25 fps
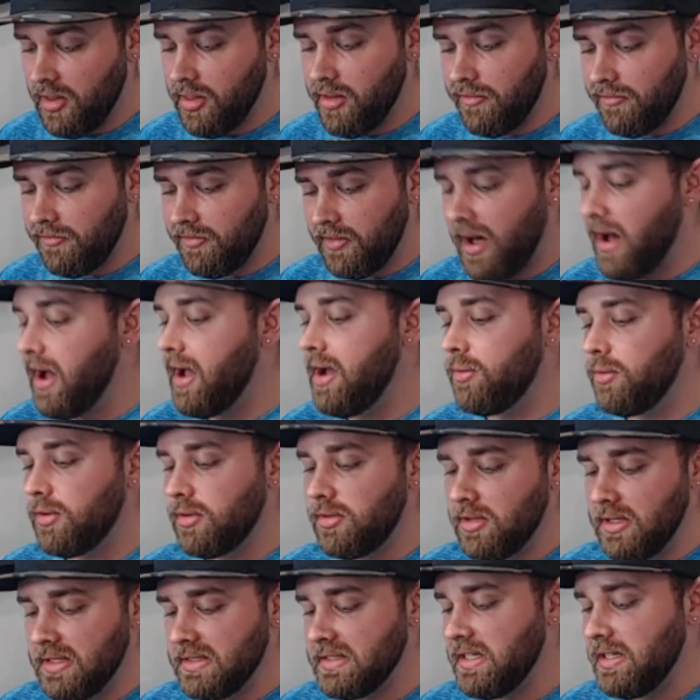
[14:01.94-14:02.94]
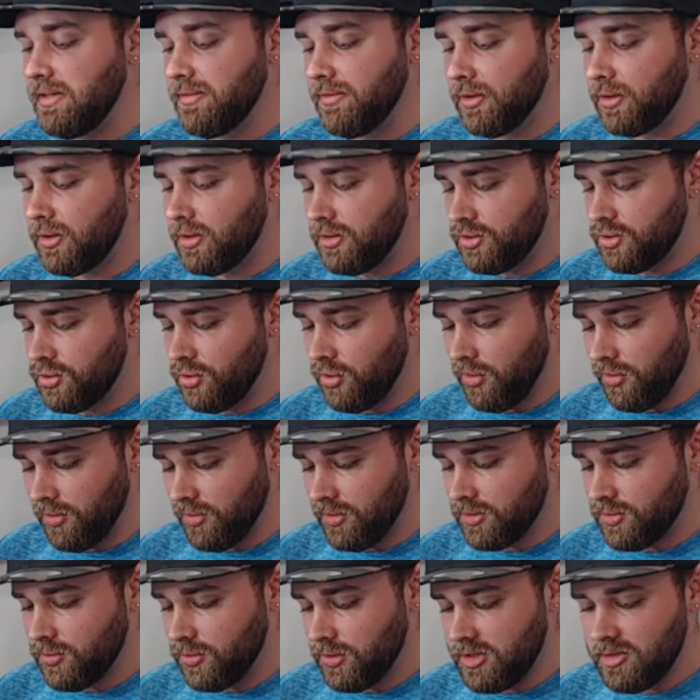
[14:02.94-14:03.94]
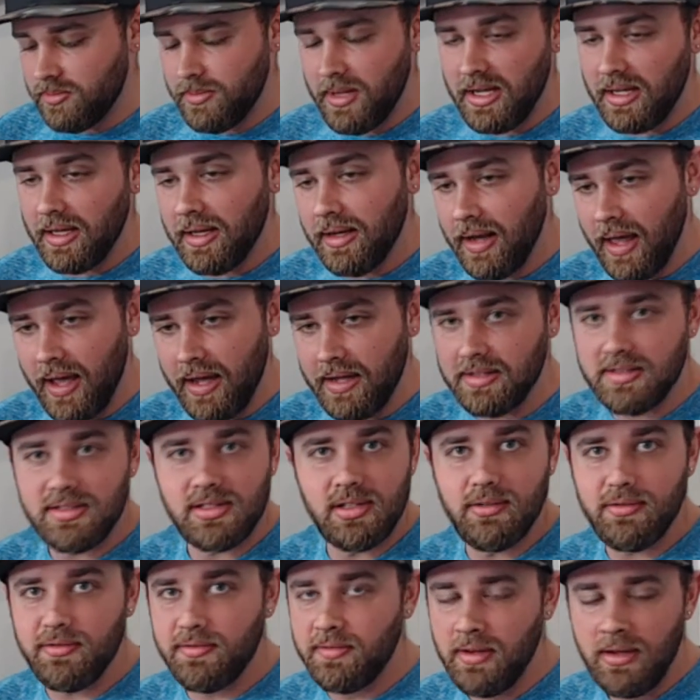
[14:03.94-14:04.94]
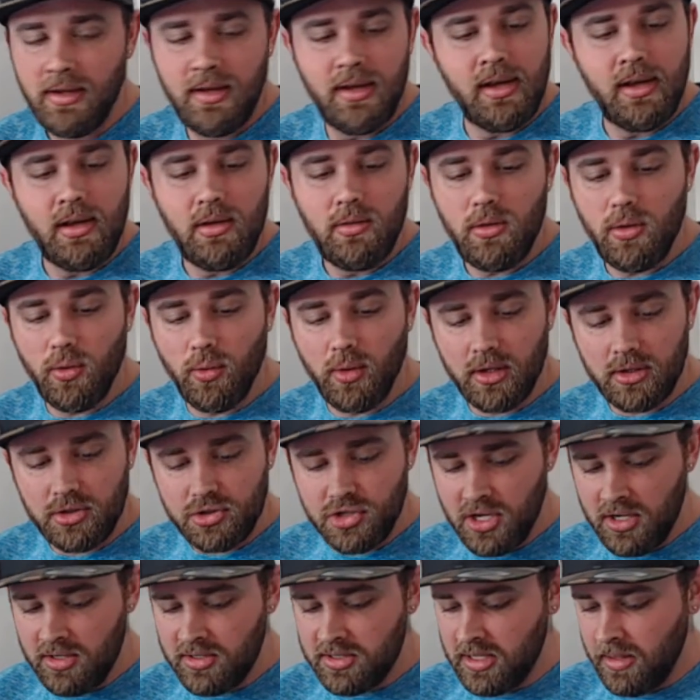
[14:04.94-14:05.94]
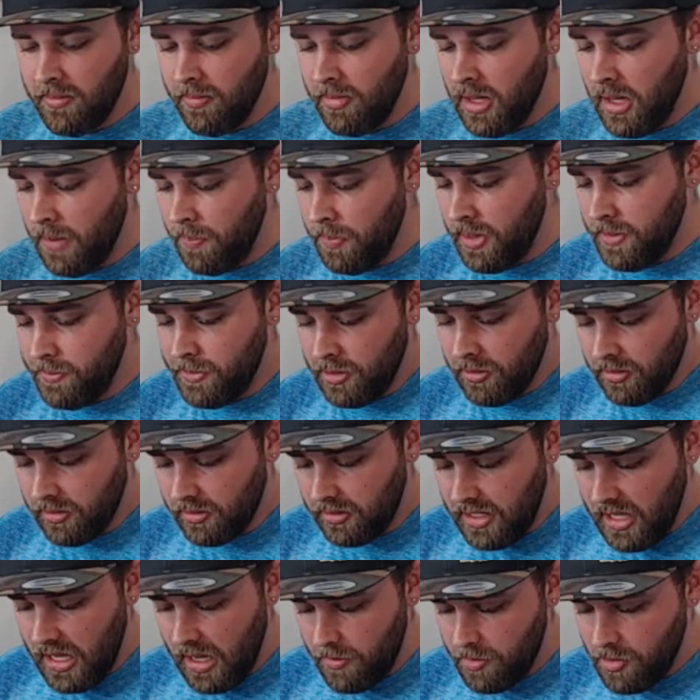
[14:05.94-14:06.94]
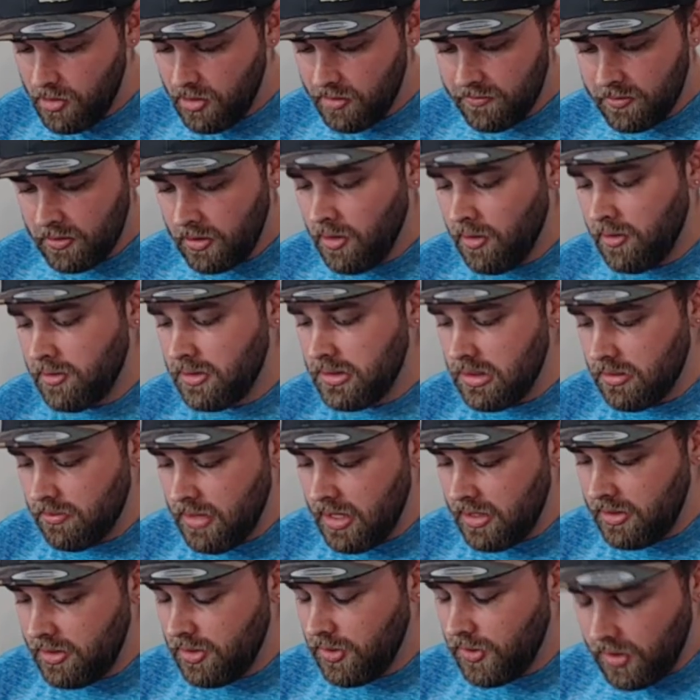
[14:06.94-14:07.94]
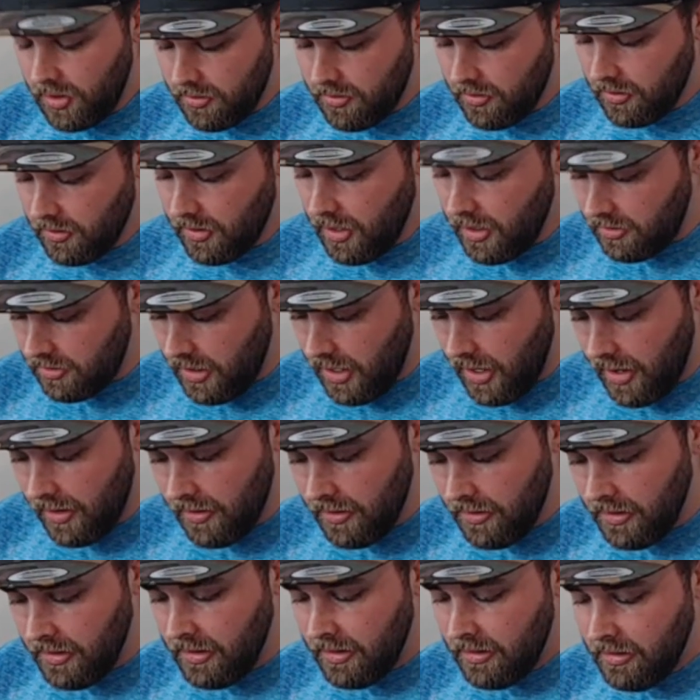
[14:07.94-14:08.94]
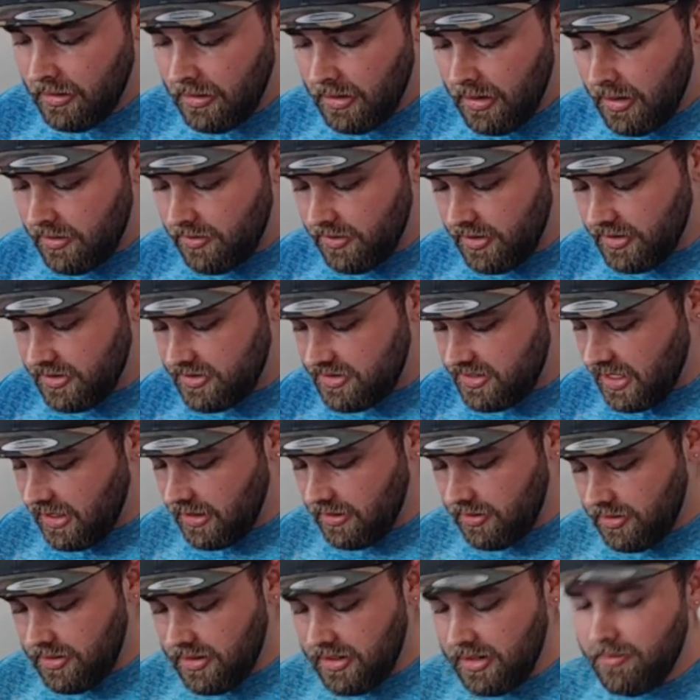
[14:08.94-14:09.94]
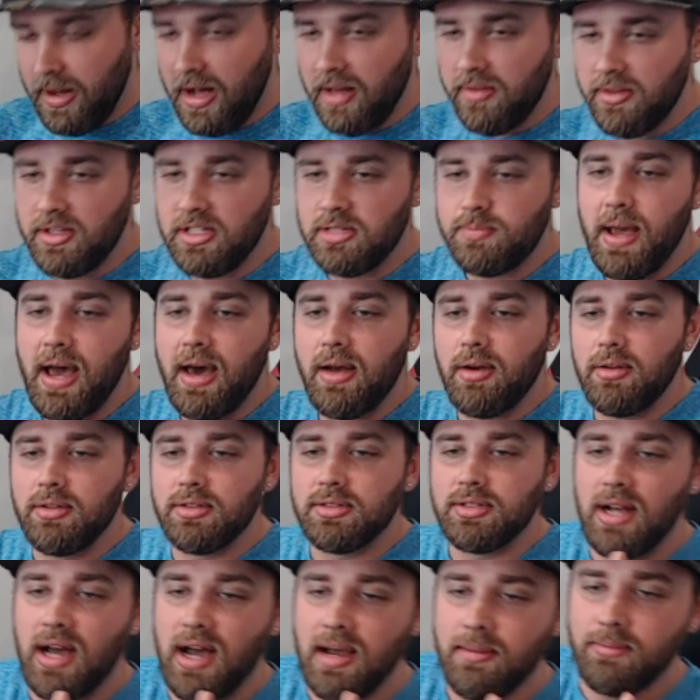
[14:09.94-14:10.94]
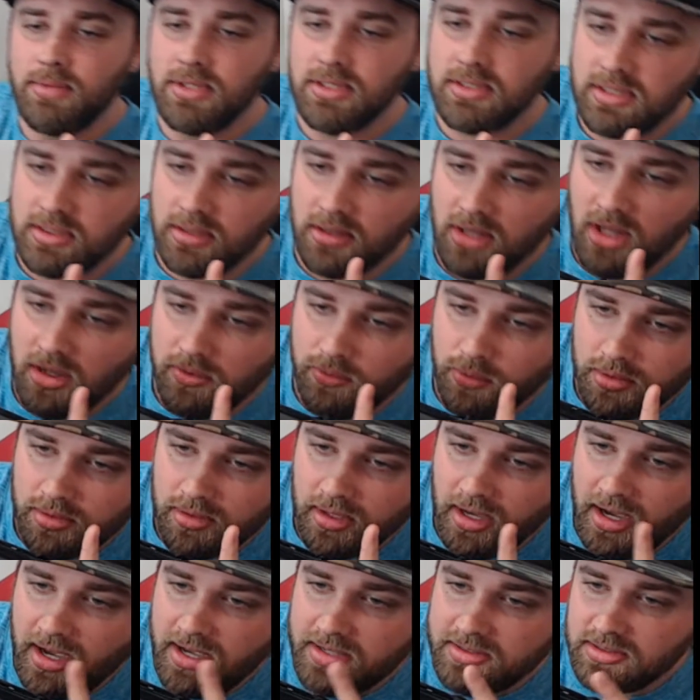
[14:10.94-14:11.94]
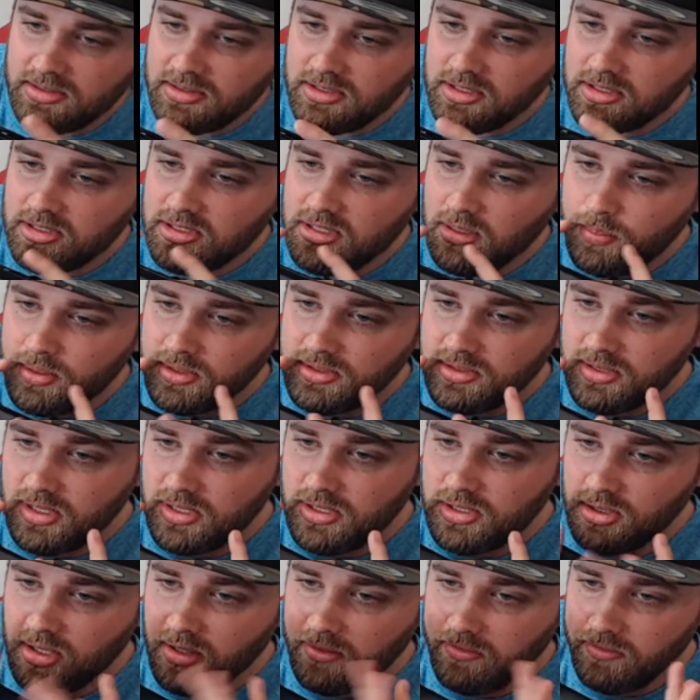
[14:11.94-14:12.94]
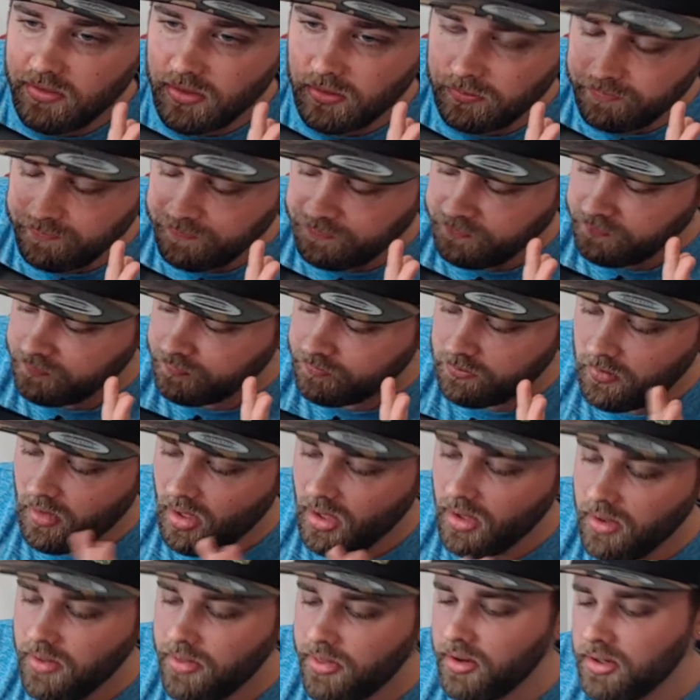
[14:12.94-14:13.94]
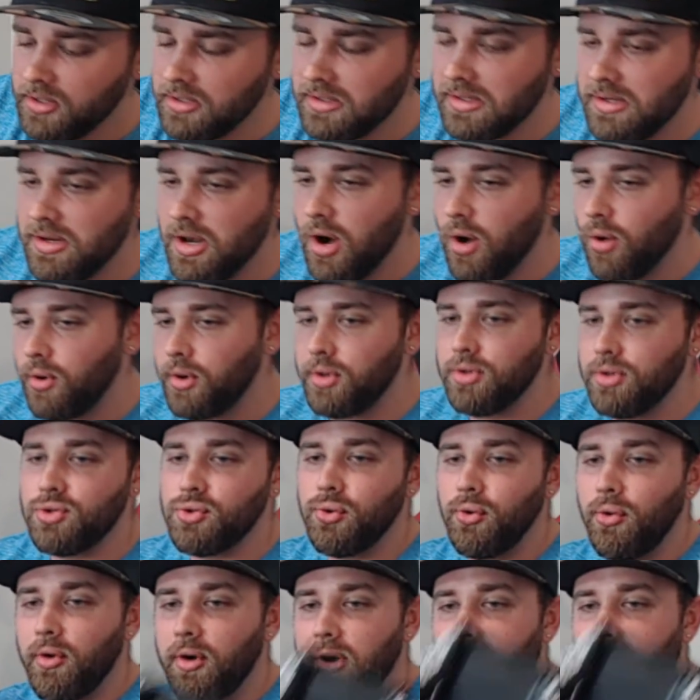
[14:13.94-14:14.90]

the fly with these Evil controllers, which make it nice if you want to change something up in the middle of the game. You don't have to go into your menu or anything like that. The second thing about these paddles that I'm just in love with, guys, is just the position of them. There is no controller